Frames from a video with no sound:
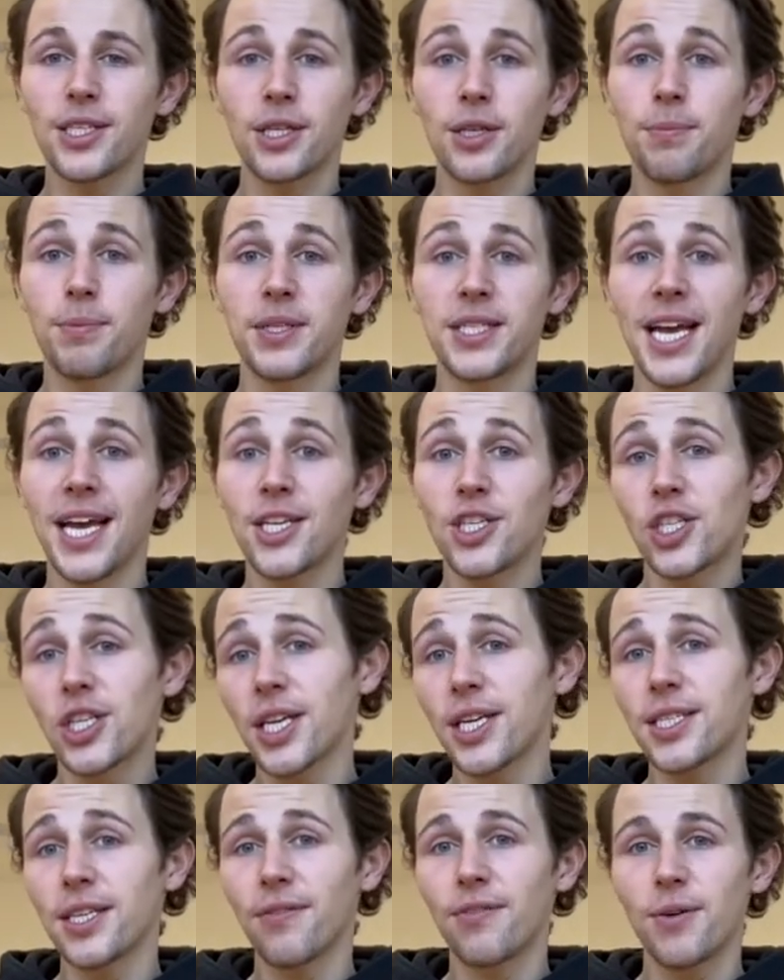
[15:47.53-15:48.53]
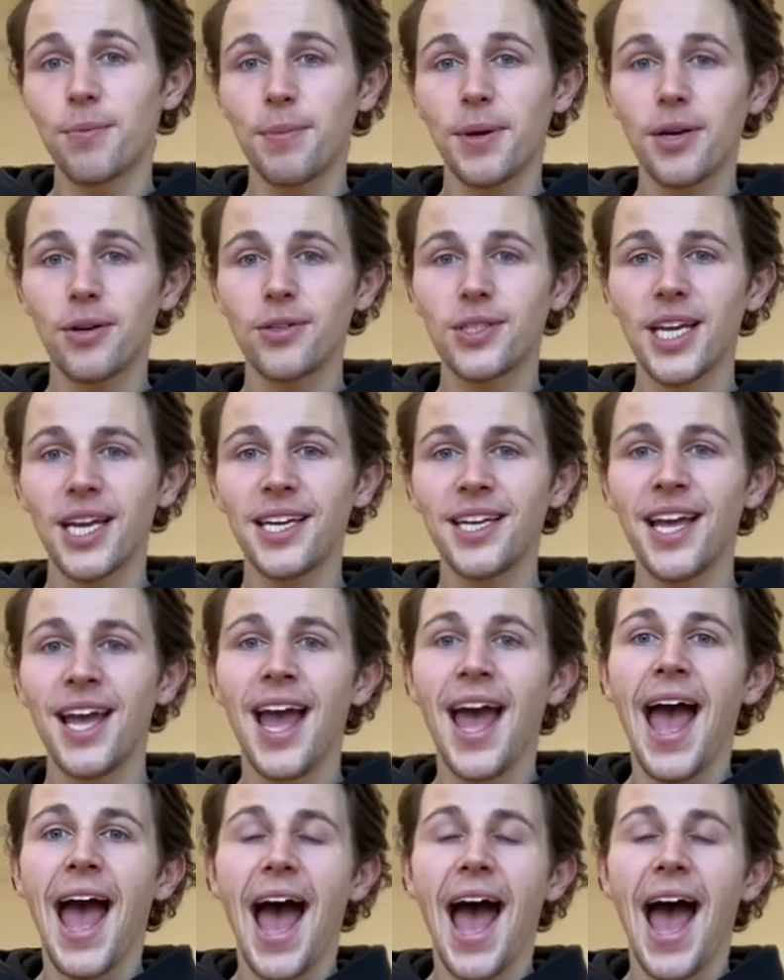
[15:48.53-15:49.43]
to potentially a different building